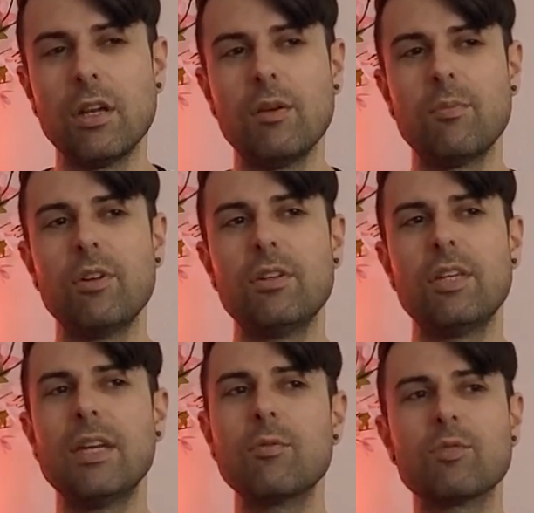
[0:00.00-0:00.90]
But the
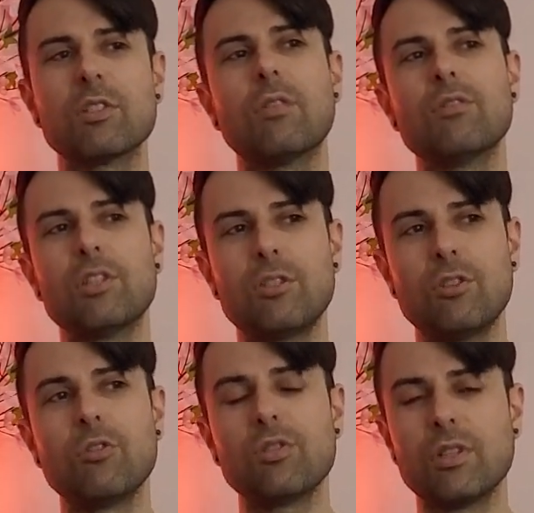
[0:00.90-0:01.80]
end result is
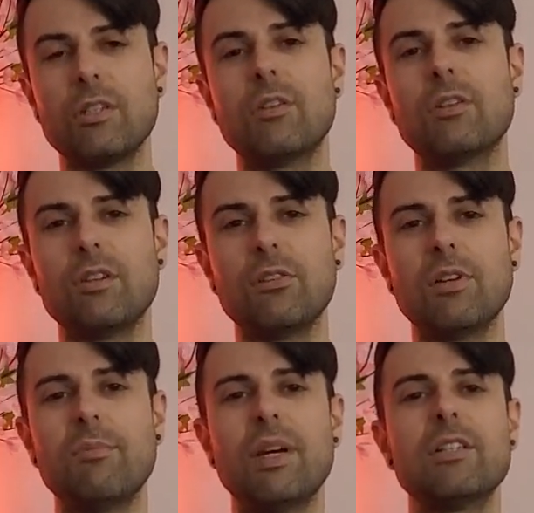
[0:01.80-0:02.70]
usually you're
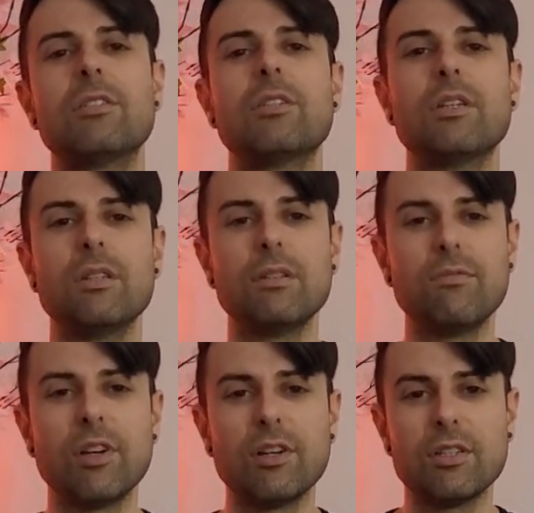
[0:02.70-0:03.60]
enmeshed in
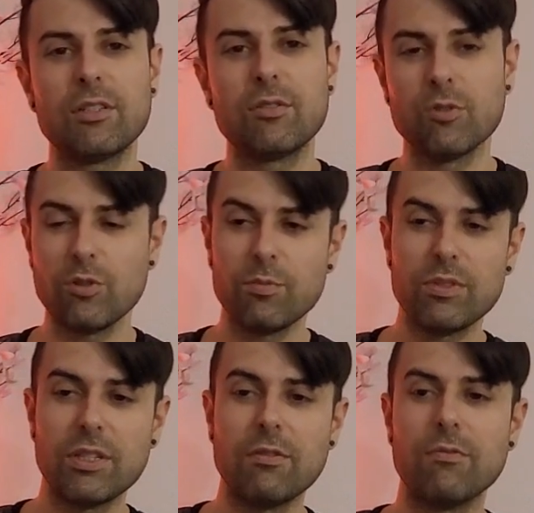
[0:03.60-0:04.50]
various
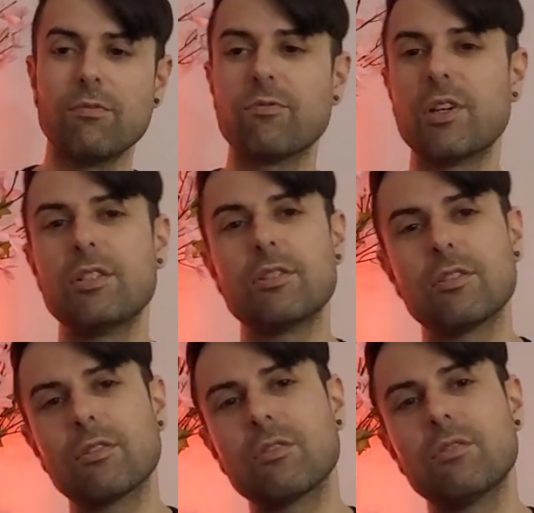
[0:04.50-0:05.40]
groups and friend
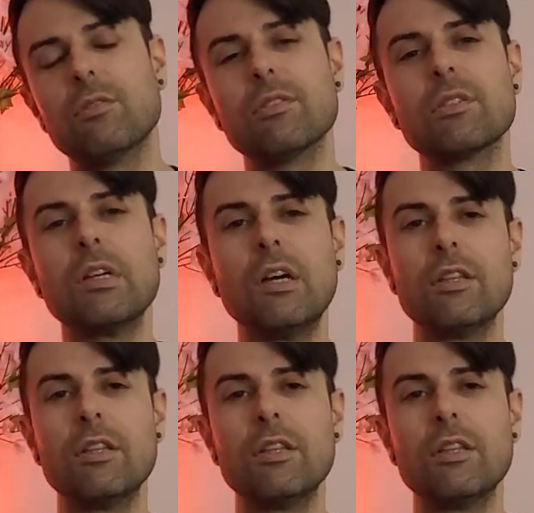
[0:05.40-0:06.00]
circles